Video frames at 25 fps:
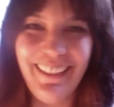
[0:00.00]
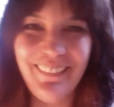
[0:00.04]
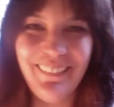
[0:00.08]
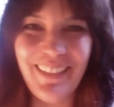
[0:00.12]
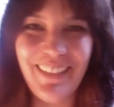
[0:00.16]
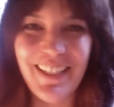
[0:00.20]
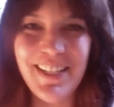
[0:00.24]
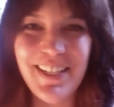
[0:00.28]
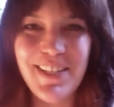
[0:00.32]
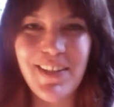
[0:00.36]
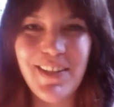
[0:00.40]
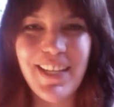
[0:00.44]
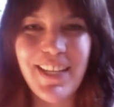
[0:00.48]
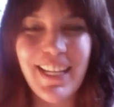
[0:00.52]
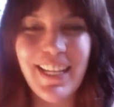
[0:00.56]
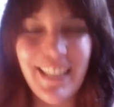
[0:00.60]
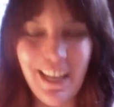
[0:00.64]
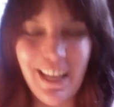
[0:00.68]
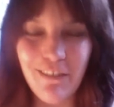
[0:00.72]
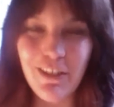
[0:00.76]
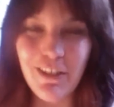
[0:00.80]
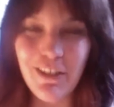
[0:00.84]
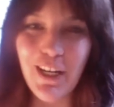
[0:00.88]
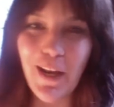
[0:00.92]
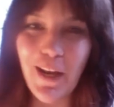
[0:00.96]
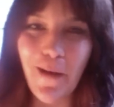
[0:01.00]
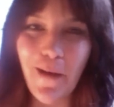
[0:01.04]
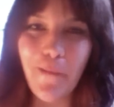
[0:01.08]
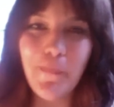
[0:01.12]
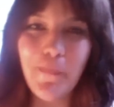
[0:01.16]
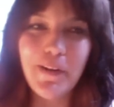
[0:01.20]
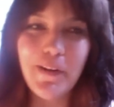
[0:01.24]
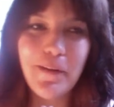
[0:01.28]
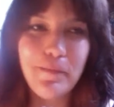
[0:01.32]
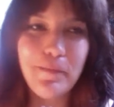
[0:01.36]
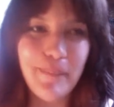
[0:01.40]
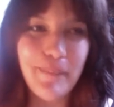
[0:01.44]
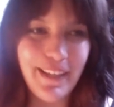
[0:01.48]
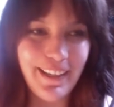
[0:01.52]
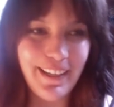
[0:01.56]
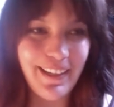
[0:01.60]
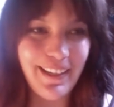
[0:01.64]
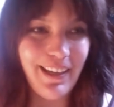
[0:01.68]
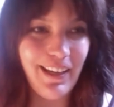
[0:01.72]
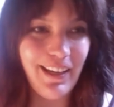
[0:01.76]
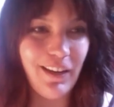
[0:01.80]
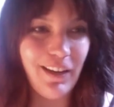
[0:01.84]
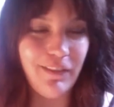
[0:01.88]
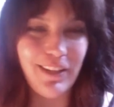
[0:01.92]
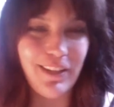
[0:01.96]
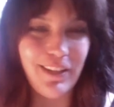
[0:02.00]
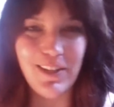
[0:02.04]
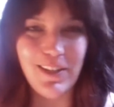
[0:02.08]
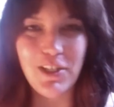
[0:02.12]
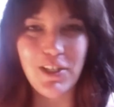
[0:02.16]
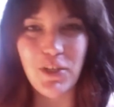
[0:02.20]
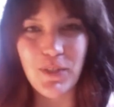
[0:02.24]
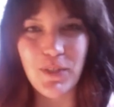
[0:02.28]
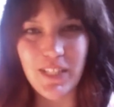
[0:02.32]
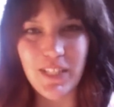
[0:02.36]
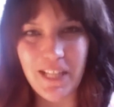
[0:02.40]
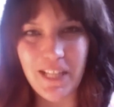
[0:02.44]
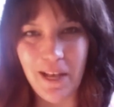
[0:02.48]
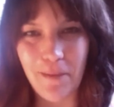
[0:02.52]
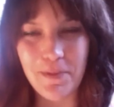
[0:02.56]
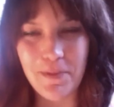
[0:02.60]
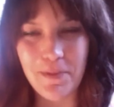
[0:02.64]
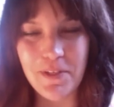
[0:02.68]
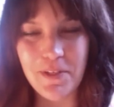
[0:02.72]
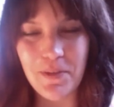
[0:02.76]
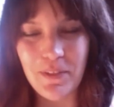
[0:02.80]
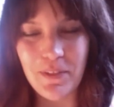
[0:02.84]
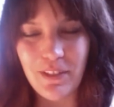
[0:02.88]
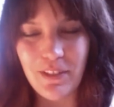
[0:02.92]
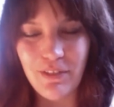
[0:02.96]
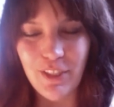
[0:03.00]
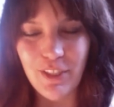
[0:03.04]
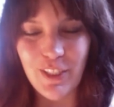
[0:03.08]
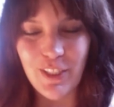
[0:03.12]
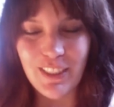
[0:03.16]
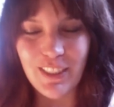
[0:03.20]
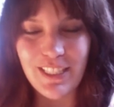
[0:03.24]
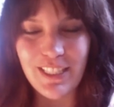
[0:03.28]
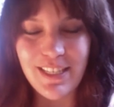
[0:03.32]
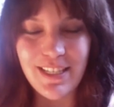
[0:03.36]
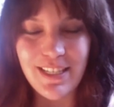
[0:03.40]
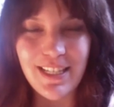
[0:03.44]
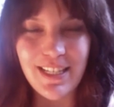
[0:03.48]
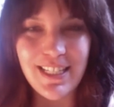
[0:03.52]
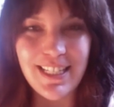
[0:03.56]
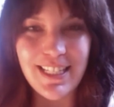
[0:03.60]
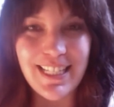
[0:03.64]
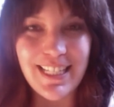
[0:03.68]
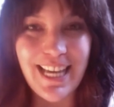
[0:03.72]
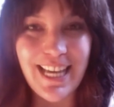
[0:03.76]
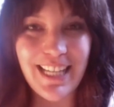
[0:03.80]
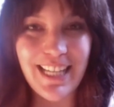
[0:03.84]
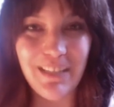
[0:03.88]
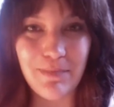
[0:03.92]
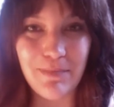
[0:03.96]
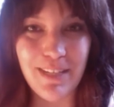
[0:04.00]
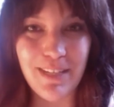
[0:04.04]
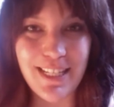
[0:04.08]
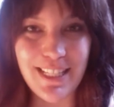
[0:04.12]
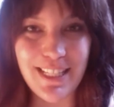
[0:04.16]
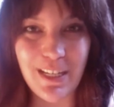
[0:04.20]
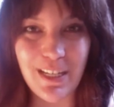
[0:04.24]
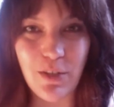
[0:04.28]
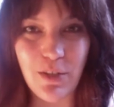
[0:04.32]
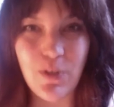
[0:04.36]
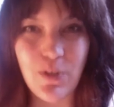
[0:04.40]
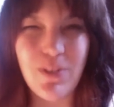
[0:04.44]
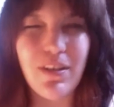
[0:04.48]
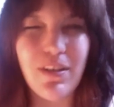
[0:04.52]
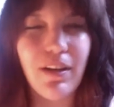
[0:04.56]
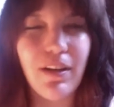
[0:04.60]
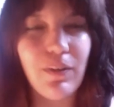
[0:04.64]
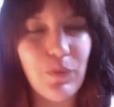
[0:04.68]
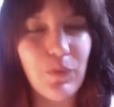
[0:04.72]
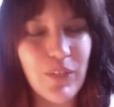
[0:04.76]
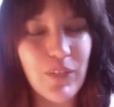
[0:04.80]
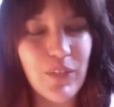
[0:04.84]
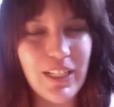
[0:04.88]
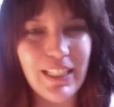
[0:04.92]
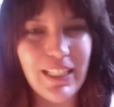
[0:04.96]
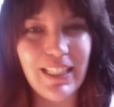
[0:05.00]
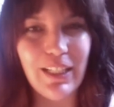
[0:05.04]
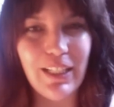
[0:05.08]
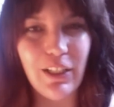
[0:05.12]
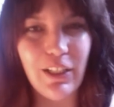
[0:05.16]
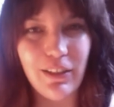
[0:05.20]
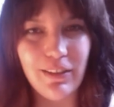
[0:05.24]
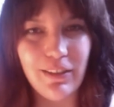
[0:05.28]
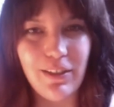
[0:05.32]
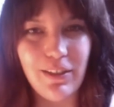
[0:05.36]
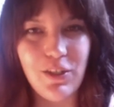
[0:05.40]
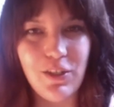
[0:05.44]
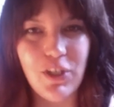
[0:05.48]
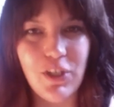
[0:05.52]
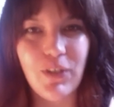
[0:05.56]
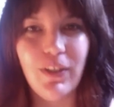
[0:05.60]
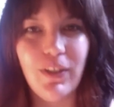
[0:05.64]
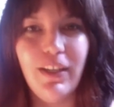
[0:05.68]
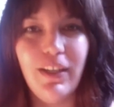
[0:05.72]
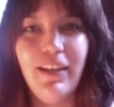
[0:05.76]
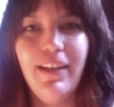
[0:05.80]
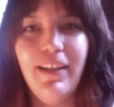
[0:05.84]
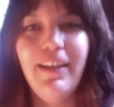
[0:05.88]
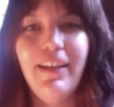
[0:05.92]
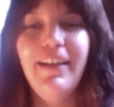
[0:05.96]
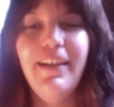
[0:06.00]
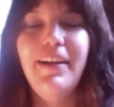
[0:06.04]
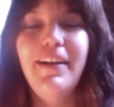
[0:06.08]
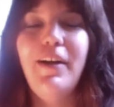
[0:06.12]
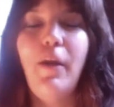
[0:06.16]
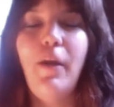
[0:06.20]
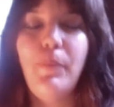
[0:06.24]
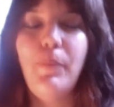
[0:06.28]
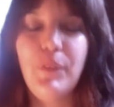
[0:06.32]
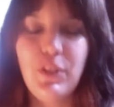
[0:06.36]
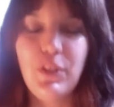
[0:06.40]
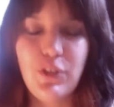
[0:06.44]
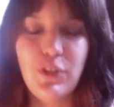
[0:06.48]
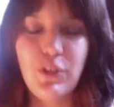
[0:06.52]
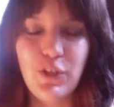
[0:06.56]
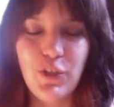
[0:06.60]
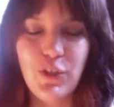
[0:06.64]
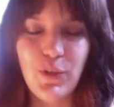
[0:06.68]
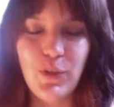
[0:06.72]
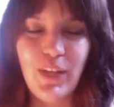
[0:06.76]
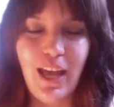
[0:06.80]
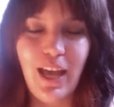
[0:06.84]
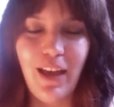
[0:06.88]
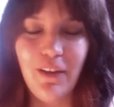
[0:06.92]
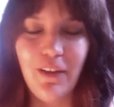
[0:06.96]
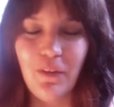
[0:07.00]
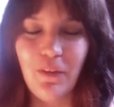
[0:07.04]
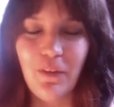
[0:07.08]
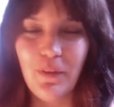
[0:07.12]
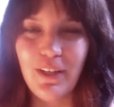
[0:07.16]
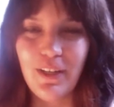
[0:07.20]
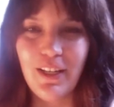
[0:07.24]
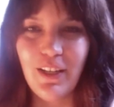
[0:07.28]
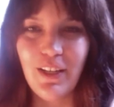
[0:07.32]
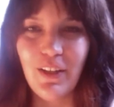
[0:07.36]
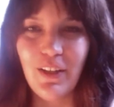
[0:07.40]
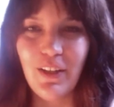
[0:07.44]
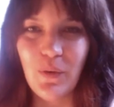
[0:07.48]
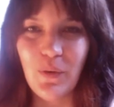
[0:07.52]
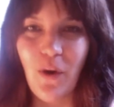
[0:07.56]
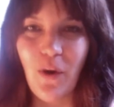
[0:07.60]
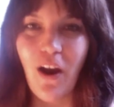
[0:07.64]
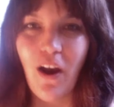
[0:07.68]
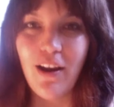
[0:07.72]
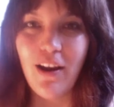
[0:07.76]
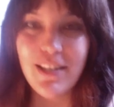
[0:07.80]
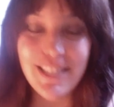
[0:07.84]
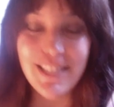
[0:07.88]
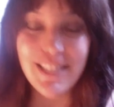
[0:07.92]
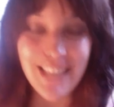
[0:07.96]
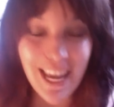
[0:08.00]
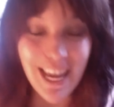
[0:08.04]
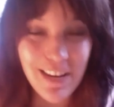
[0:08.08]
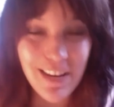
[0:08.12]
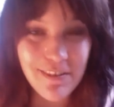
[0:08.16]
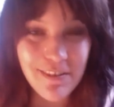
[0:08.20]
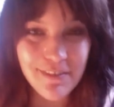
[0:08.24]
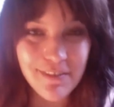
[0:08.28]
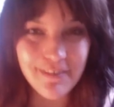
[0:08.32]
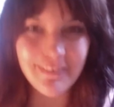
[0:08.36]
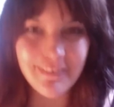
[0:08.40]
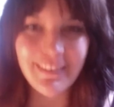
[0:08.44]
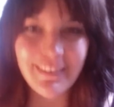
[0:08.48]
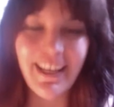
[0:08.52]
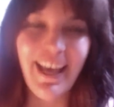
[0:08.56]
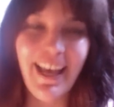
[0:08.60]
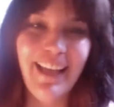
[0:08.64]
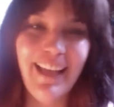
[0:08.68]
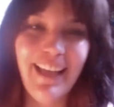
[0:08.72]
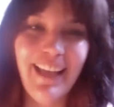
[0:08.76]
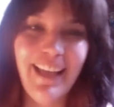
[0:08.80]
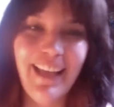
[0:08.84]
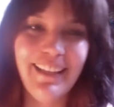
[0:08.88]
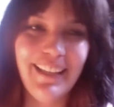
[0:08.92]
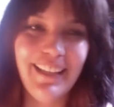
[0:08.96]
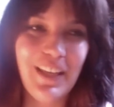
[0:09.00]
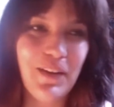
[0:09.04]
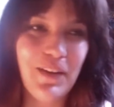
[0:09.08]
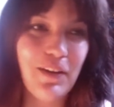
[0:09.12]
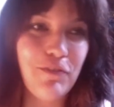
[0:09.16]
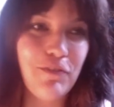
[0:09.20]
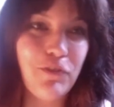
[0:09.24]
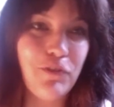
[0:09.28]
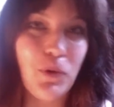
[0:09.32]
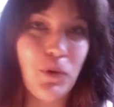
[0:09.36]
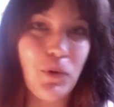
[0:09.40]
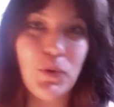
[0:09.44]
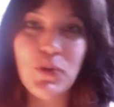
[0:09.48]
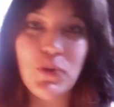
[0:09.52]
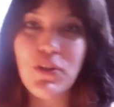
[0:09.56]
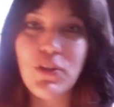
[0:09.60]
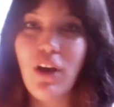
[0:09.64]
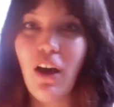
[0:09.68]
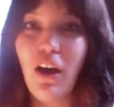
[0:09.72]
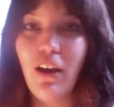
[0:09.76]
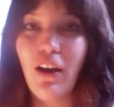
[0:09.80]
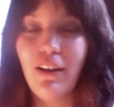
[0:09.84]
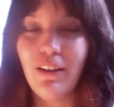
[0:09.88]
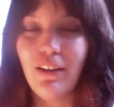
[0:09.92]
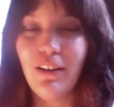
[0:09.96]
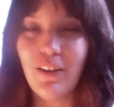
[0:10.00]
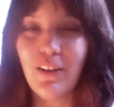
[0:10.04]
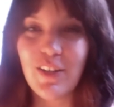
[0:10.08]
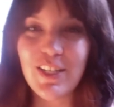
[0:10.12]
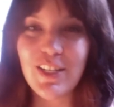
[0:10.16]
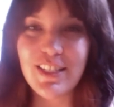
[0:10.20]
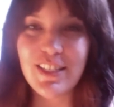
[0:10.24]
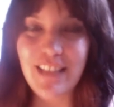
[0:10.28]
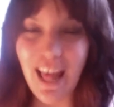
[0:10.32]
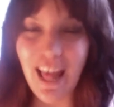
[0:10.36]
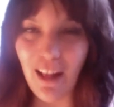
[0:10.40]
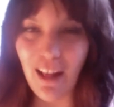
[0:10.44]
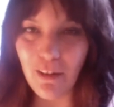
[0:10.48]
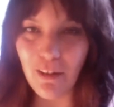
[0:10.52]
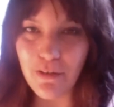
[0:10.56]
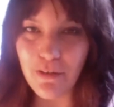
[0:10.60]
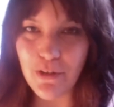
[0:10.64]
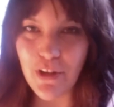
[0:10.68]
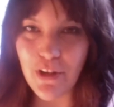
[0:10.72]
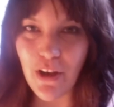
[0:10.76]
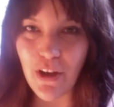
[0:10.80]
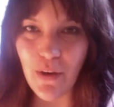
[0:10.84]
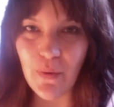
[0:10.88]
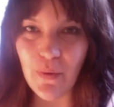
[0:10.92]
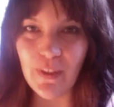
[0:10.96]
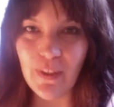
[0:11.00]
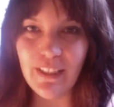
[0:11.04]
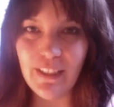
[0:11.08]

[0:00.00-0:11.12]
because you can never know when a big hit of energy will come. So whenever you're listening to guided meditations, I really encourage you to do that when you are safe and then you can focus on yourself. So